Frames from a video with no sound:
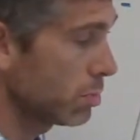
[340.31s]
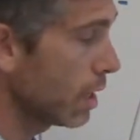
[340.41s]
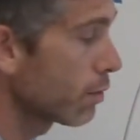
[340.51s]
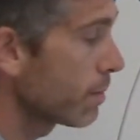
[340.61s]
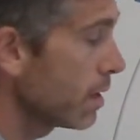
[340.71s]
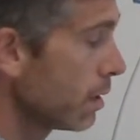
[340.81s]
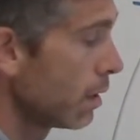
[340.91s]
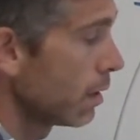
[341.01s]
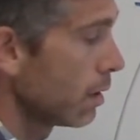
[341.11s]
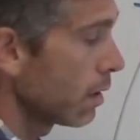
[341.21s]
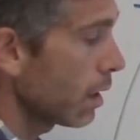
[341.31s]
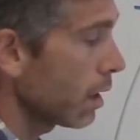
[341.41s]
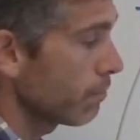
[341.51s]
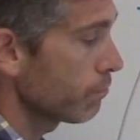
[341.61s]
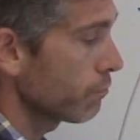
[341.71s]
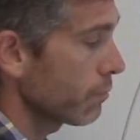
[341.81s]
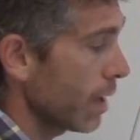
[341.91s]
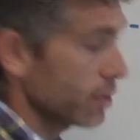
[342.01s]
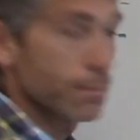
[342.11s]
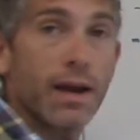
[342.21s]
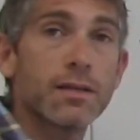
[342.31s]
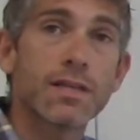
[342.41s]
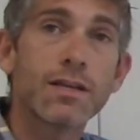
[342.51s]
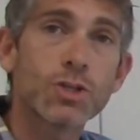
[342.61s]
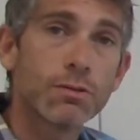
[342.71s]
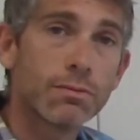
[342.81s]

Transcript: Then it would be x minus h.